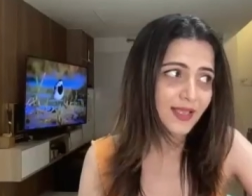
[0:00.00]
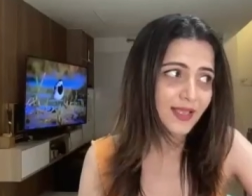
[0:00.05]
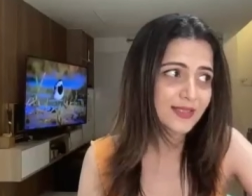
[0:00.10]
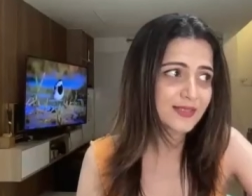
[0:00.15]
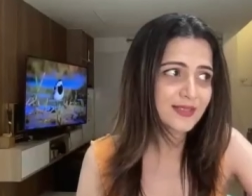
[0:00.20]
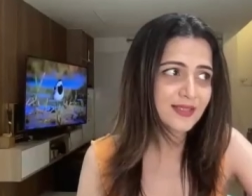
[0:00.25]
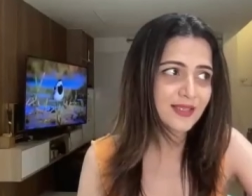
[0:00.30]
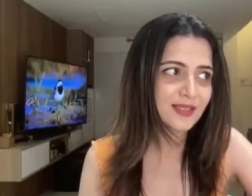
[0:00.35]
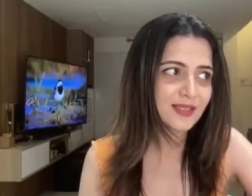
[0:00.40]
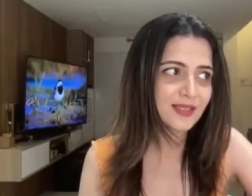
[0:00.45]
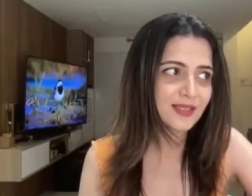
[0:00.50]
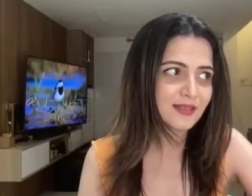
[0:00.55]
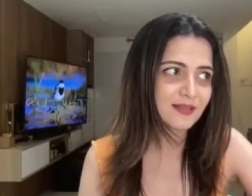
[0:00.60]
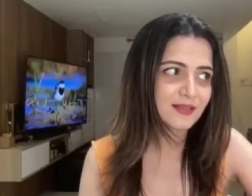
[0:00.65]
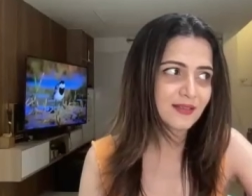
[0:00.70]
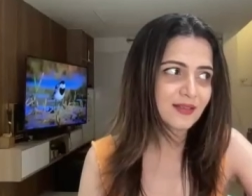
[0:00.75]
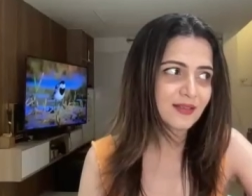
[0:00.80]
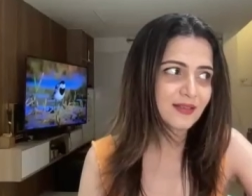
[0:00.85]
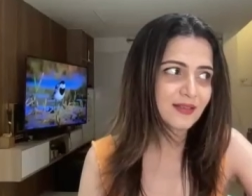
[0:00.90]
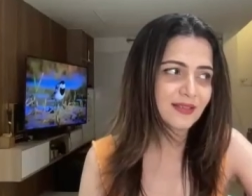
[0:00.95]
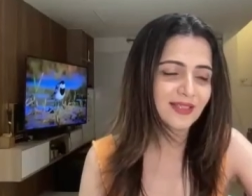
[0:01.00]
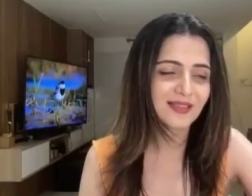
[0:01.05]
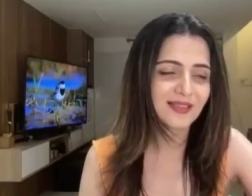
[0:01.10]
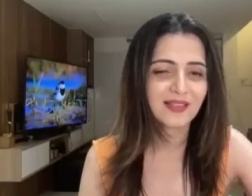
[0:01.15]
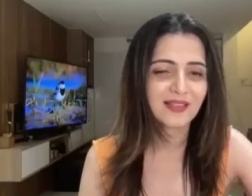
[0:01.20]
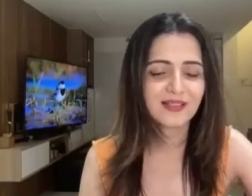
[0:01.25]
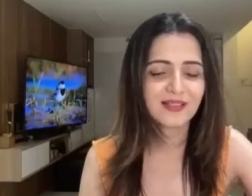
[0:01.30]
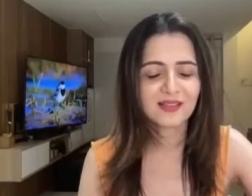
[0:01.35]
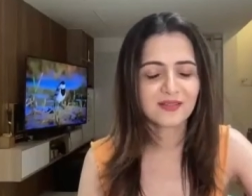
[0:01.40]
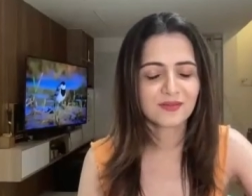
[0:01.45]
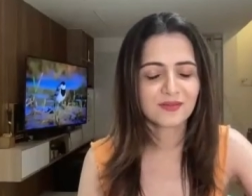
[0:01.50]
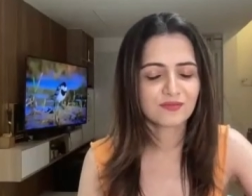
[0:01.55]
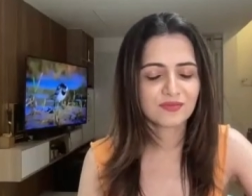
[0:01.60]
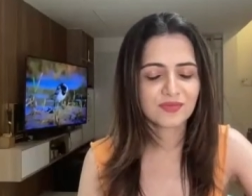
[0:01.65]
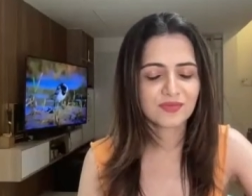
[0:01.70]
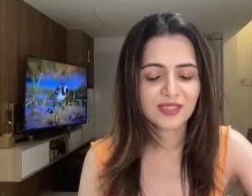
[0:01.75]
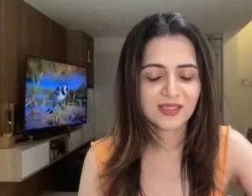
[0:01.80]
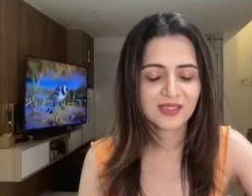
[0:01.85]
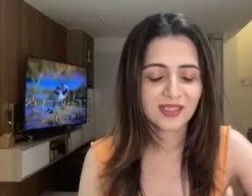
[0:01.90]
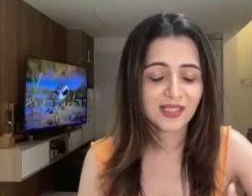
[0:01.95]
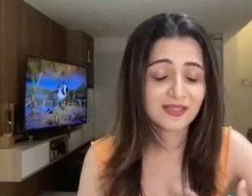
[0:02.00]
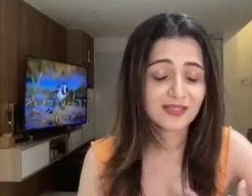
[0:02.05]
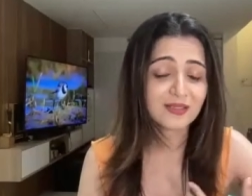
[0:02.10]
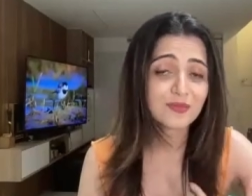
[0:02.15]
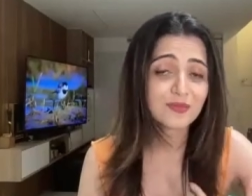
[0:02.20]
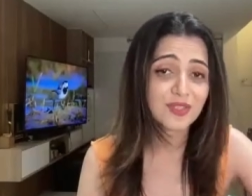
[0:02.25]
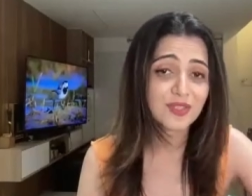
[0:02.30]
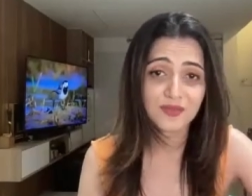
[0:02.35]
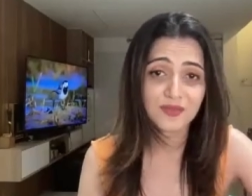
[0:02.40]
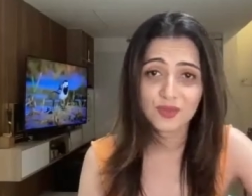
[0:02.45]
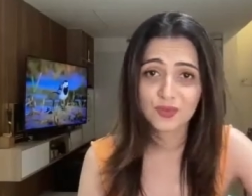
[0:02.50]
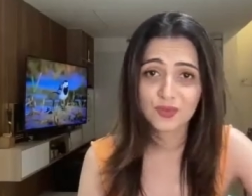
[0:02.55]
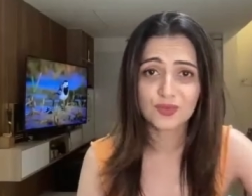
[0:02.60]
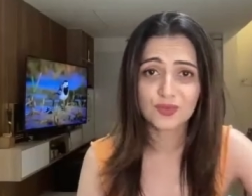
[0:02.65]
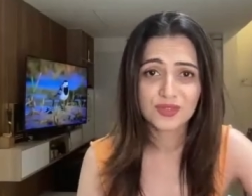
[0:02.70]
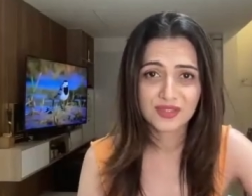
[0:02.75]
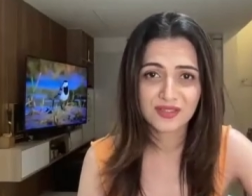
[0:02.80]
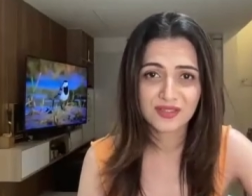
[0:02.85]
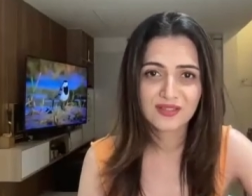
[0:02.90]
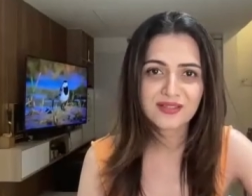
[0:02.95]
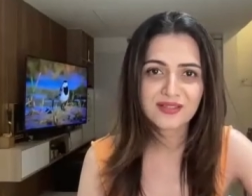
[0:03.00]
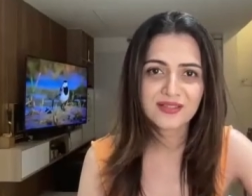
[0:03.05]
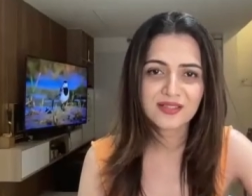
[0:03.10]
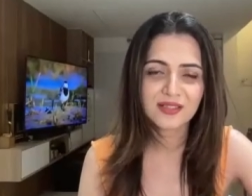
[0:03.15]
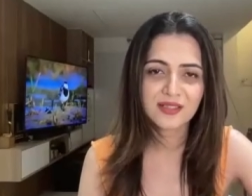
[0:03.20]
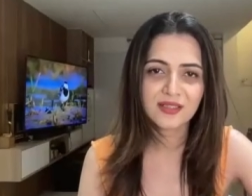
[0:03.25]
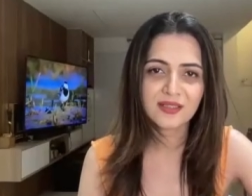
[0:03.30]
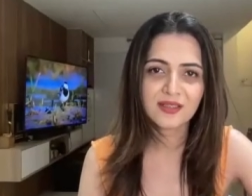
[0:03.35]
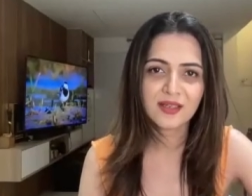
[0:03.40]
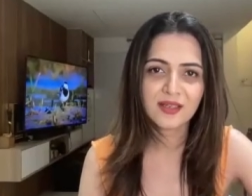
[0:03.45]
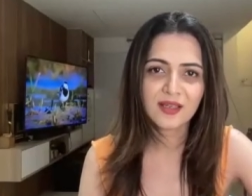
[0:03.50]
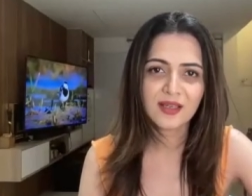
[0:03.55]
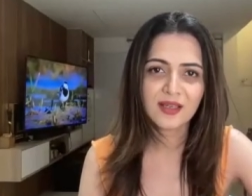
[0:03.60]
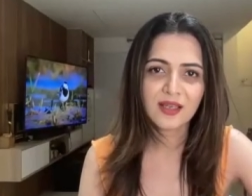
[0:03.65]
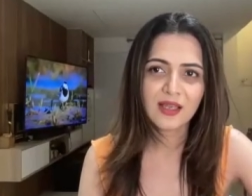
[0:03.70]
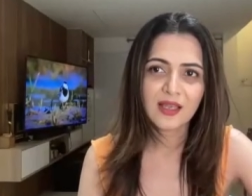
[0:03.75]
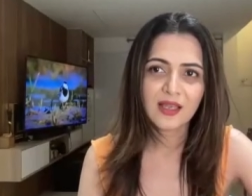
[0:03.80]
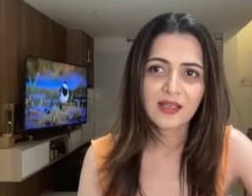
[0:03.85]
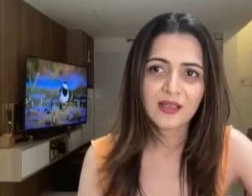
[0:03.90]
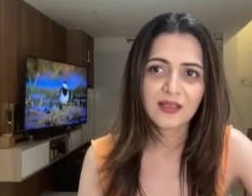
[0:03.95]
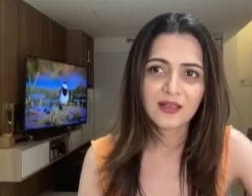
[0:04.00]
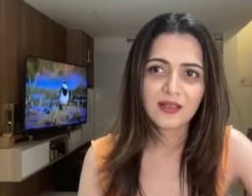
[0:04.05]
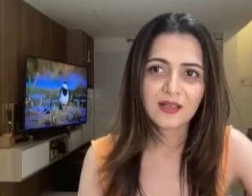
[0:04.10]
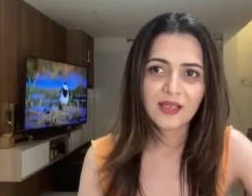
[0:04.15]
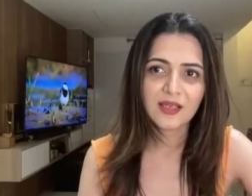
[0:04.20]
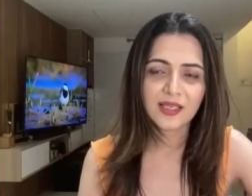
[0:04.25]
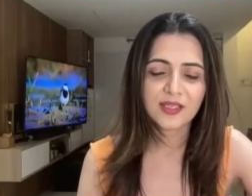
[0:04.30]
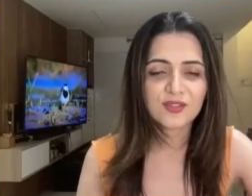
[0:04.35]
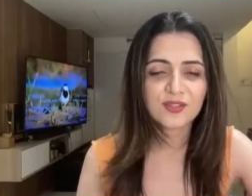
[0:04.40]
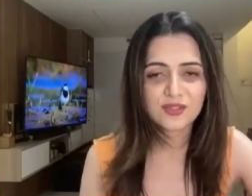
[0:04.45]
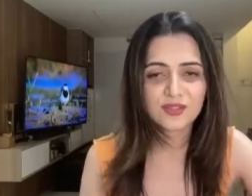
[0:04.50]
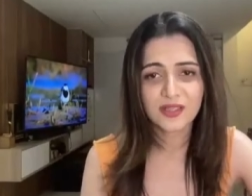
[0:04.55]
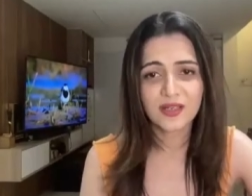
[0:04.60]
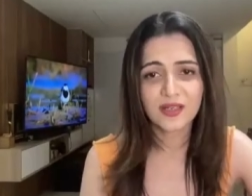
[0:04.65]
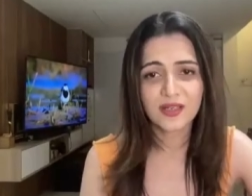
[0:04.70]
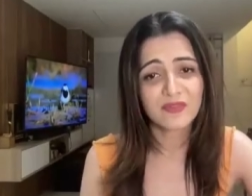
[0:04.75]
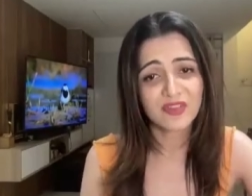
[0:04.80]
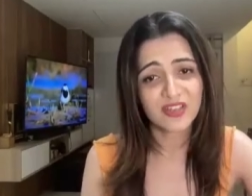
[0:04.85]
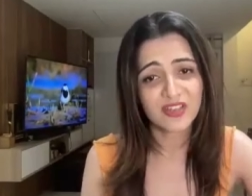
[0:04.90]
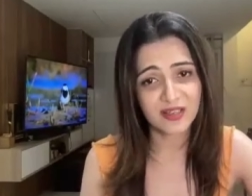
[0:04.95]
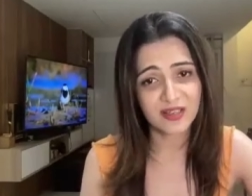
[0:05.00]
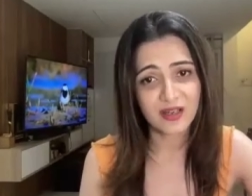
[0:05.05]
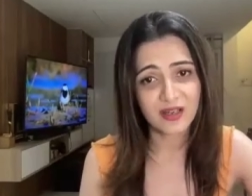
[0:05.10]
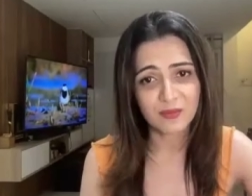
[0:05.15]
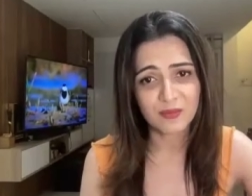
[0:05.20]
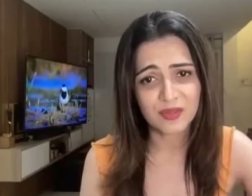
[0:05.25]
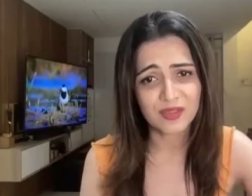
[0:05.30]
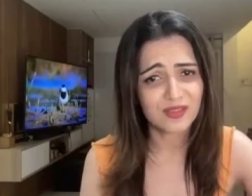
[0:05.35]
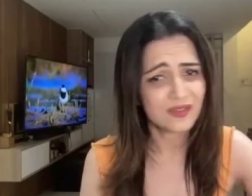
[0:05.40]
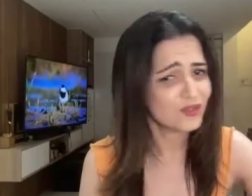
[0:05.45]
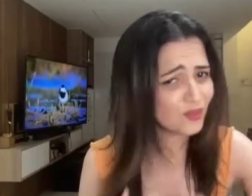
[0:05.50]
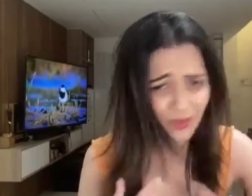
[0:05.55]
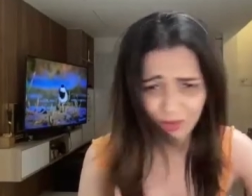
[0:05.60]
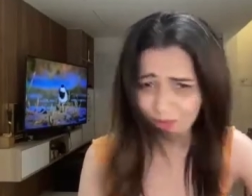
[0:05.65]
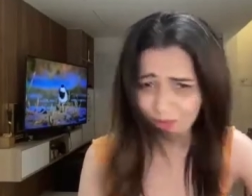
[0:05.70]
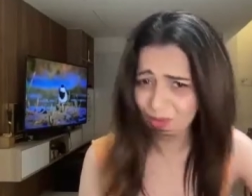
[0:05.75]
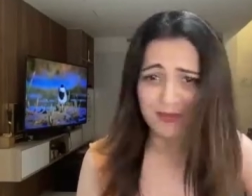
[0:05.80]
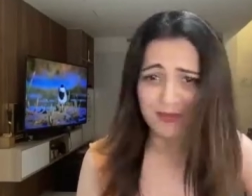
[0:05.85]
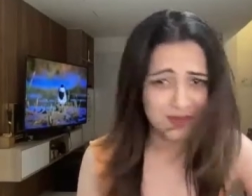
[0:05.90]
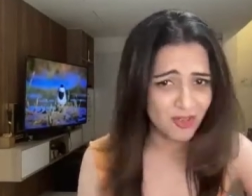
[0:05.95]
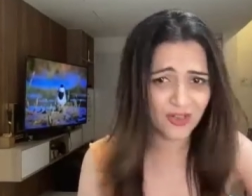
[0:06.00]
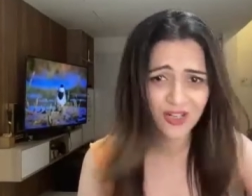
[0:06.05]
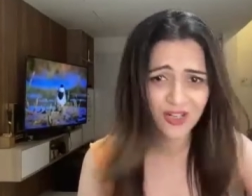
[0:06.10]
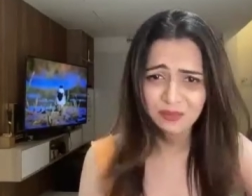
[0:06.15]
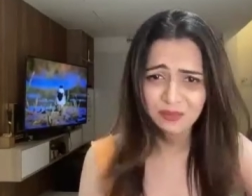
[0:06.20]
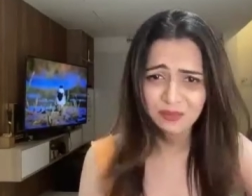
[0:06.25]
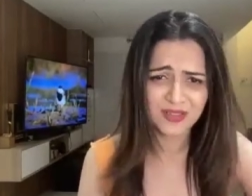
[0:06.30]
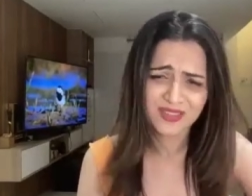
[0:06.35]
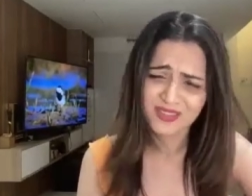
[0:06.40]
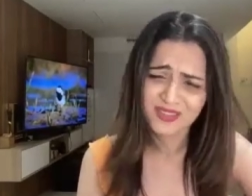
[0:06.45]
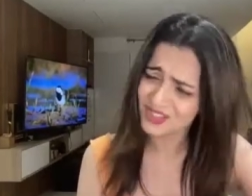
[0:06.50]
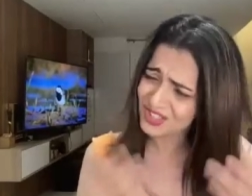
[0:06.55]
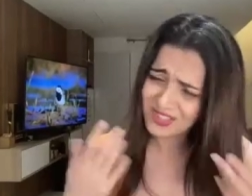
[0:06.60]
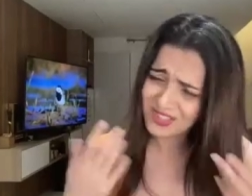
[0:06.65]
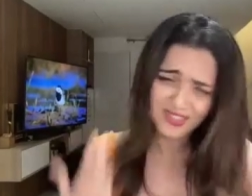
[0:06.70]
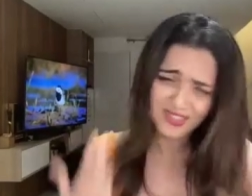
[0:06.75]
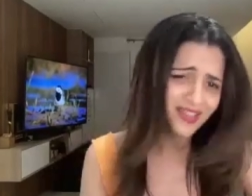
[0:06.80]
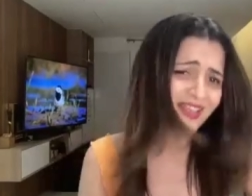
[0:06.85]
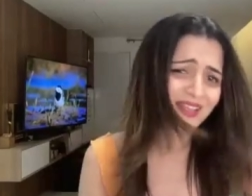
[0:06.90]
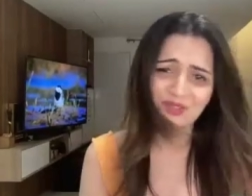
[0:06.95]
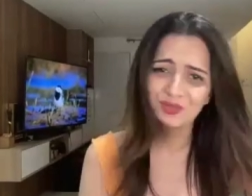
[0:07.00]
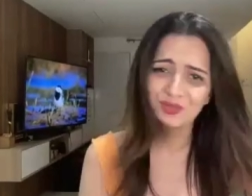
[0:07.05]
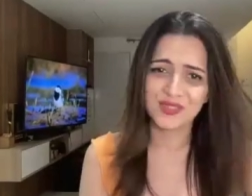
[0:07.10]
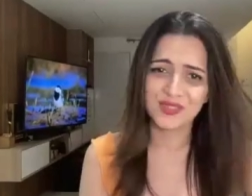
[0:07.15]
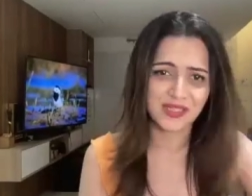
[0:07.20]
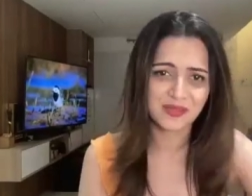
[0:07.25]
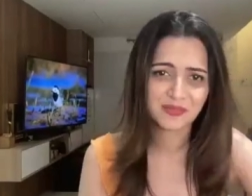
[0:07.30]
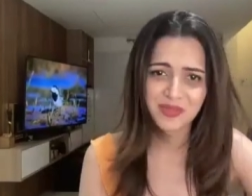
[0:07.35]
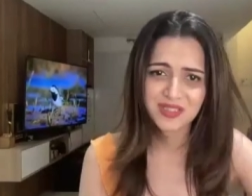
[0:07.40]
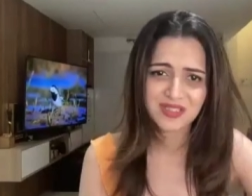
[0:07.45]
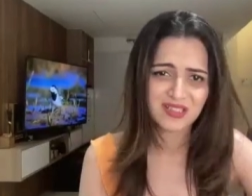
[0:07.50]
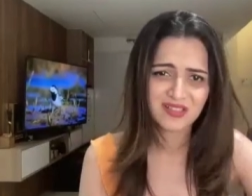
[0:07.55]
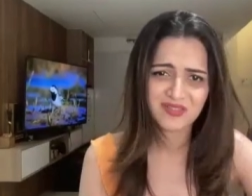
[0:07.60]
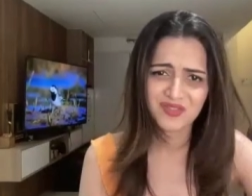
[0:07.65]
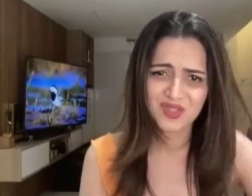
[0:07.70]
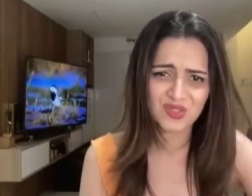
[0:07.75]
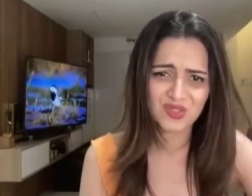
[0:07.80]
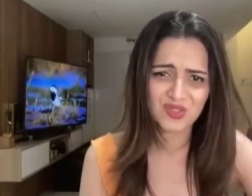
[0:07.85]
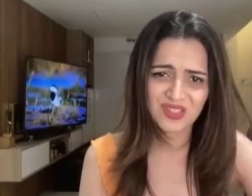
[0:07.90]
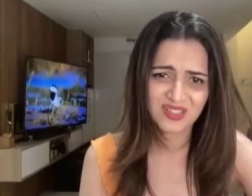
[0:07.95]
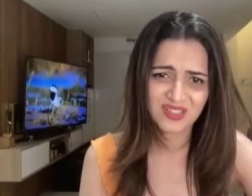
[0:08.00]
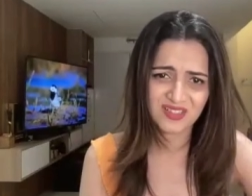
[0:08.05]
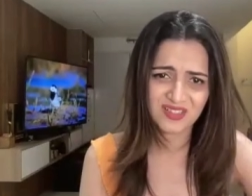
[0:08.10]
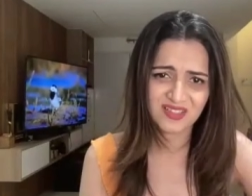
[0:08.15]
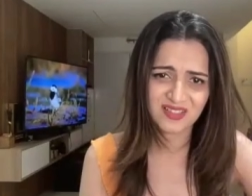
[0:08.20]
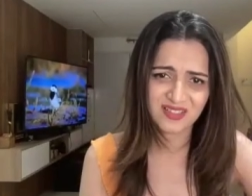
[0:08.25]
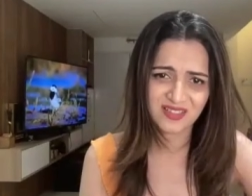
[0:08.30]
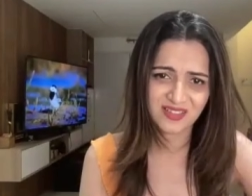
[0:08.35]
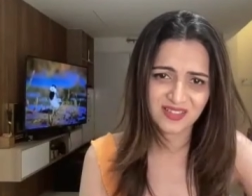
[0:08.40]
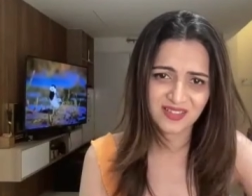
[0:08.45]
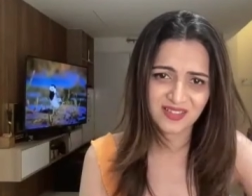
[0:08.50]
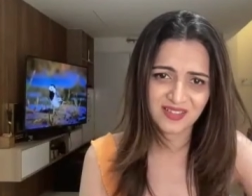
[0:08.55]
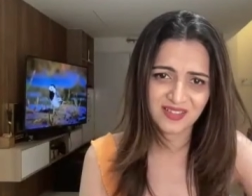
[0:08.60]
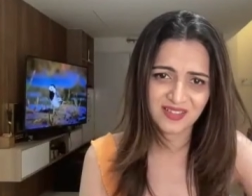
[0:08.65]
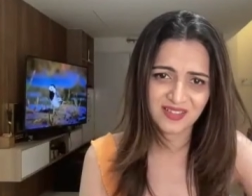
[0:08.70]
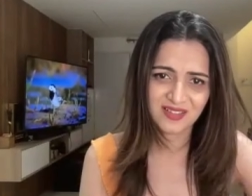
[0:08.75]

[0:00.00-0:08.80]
I see. They think they take themselves so seriously. Like you said, I'm very humble. No, I'm not humble. It's just that I don't take myself so seriously.